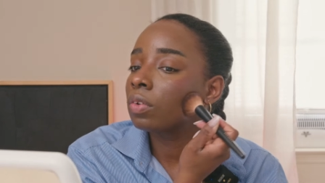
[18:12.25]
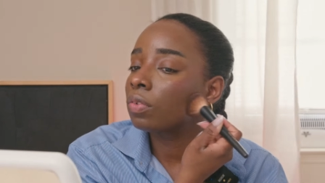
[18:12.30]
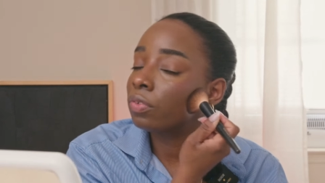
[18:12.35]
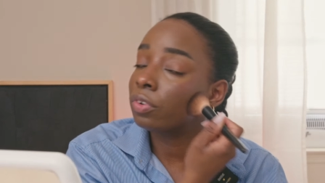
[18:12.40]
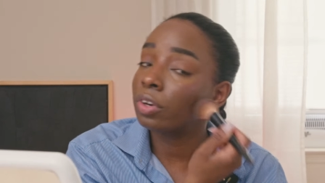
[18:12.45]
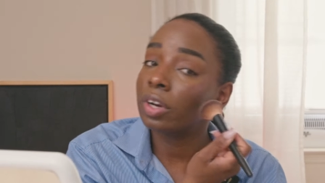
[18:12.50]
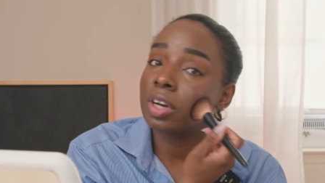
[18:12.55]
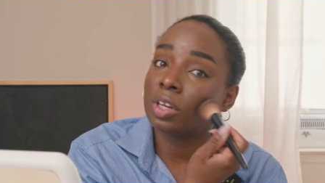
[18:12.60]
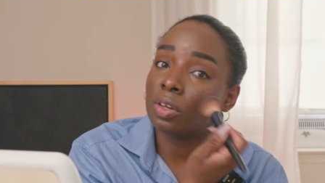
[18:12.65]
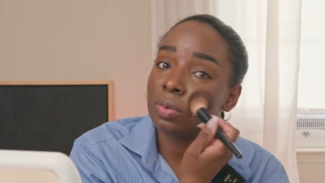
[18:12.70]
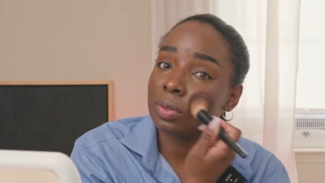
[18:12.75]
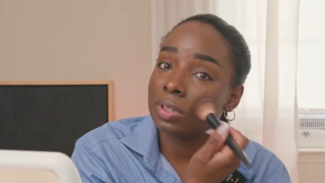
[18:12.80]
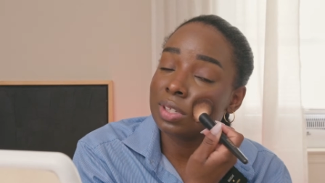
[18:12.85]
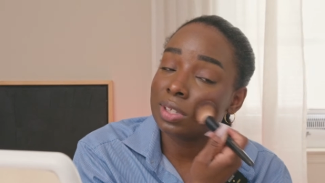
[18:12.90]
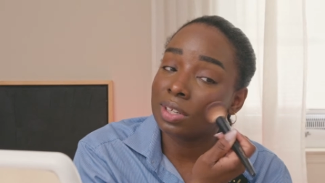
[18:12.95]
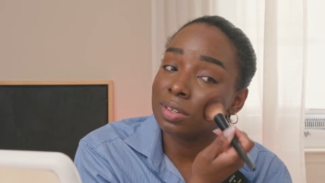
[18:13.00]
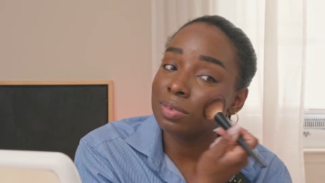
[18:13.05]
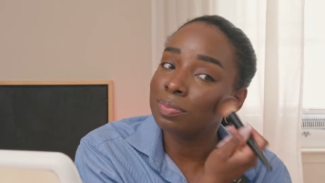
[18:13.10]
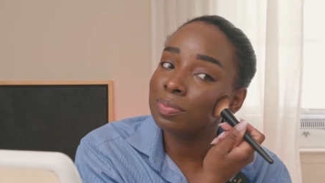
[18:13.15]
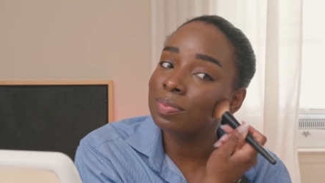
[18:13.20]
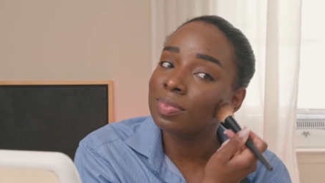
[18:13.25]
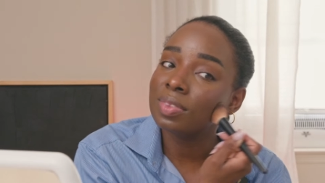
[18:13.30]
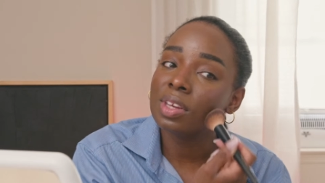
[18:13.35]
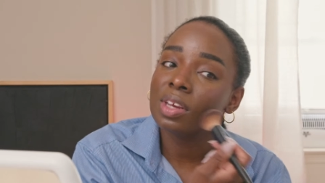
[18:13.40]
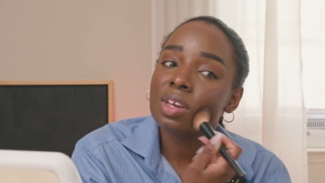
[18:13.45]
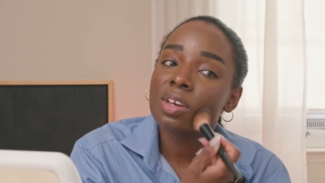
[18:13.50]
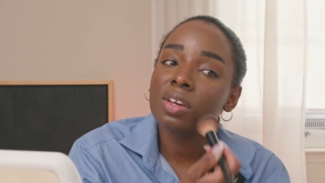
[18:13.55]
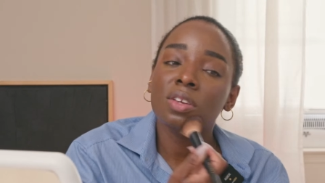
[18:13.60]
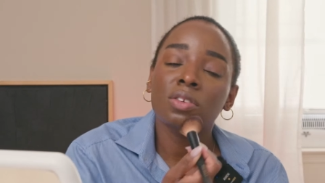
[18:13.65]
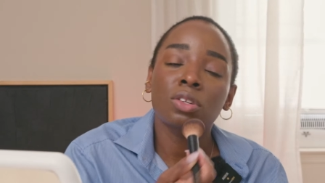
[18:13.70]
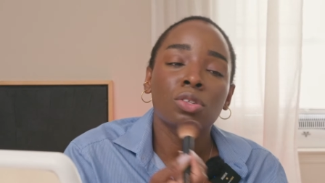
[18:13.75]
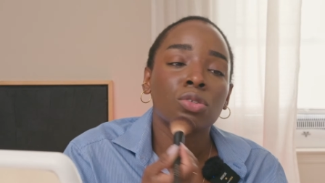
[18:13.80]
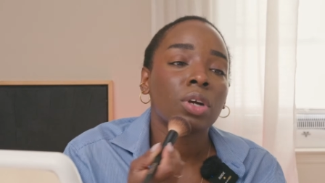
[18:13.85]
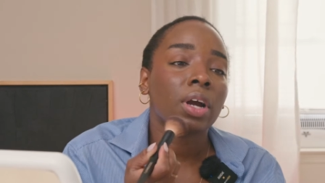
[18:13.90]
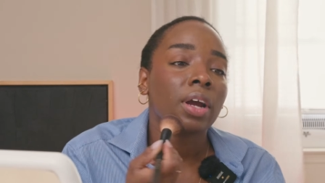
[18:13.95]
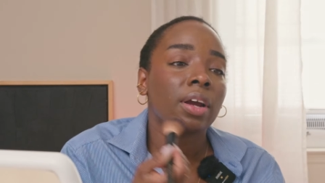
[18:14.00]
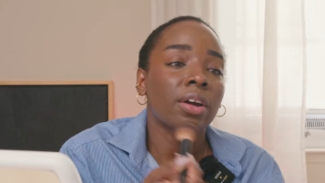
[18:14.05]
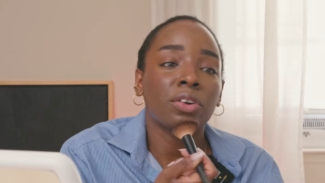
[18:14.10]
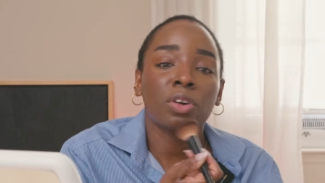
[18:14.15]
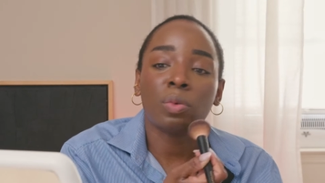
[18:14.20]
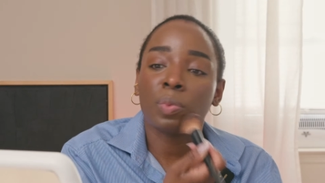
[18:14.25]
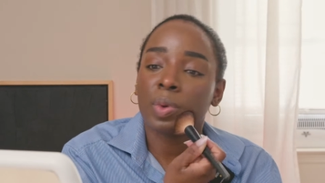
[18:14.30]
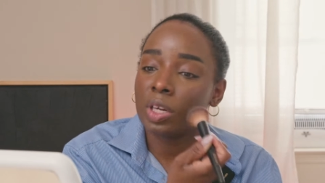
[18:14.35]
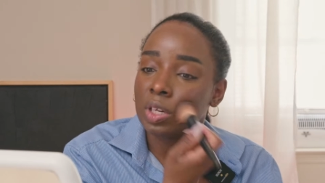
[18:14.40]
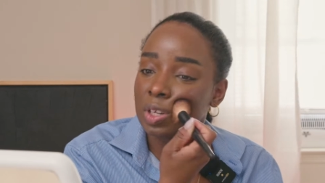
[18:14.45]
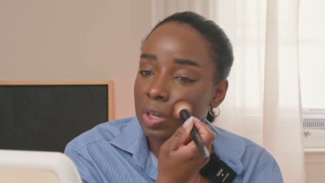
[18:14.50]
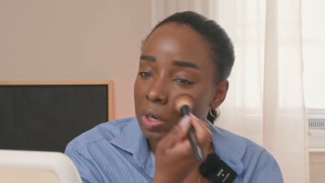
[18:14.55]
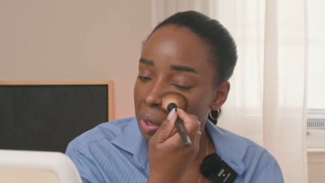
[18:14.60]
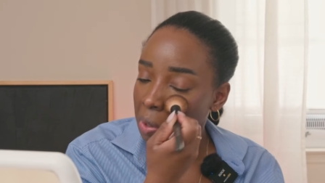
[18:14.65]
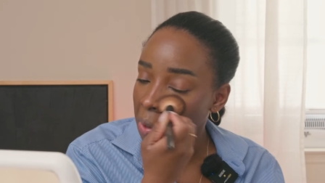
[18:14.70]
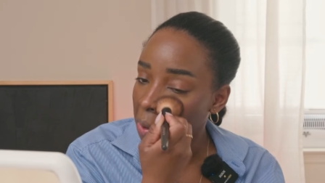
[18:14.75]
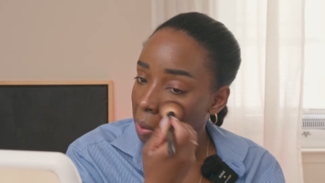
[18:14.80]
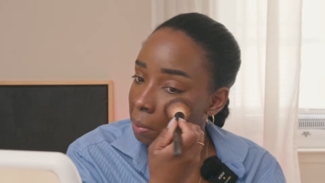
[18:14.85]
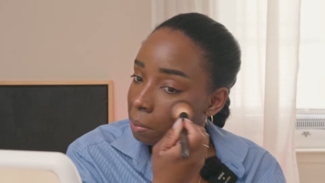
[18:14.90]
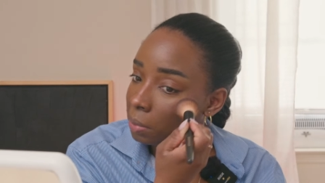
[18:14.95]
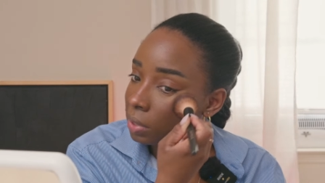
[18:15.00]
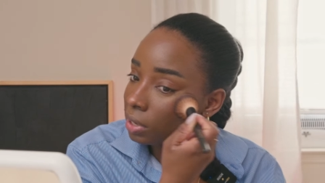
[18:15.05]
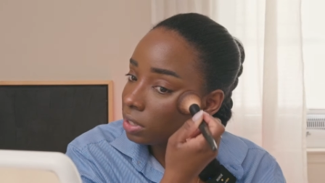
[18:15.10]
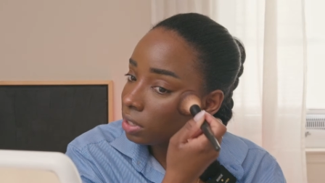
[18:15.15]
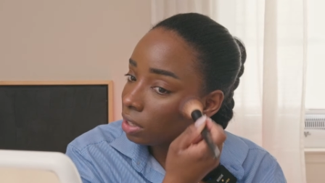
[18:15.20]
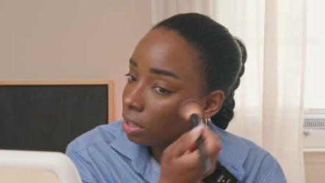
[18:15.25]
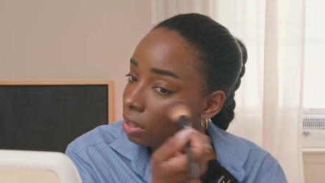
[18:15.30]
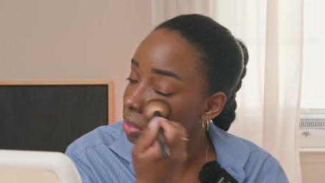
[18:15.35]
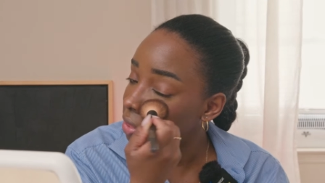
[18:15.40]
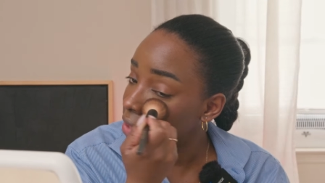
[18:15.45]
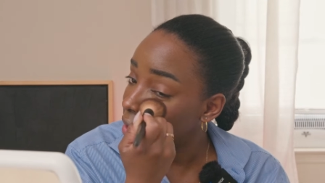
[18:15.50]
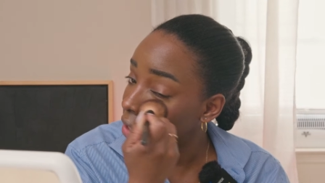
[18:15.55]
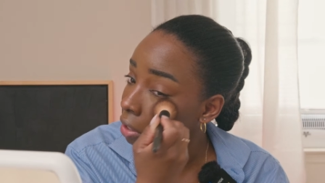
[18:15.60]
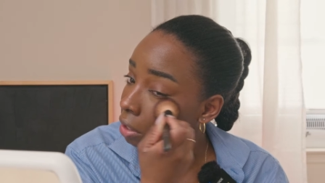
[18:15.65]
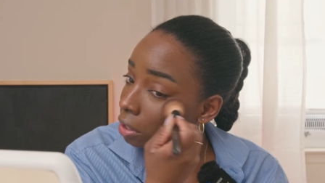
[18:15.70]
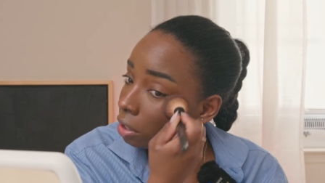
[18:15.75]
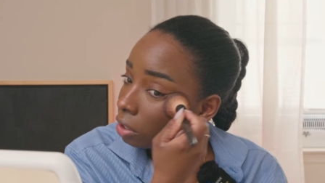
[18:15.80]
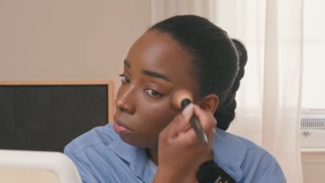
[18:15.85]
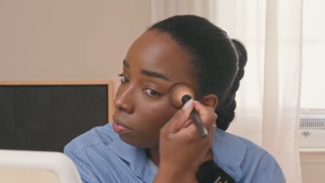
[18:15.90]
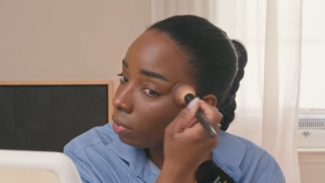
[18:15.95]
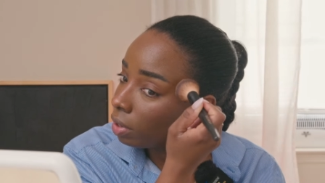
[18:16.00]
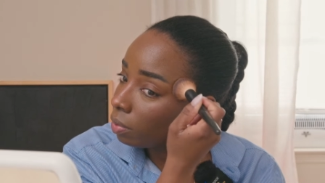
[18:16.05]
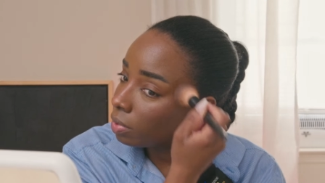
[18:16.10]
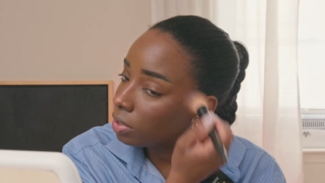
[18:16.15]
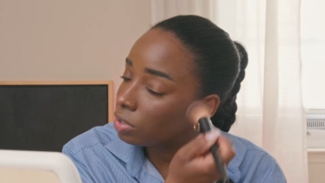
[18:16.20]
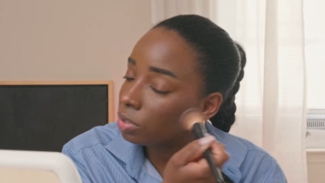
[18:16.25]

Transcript: for any reason, try underpainting, because I think you might be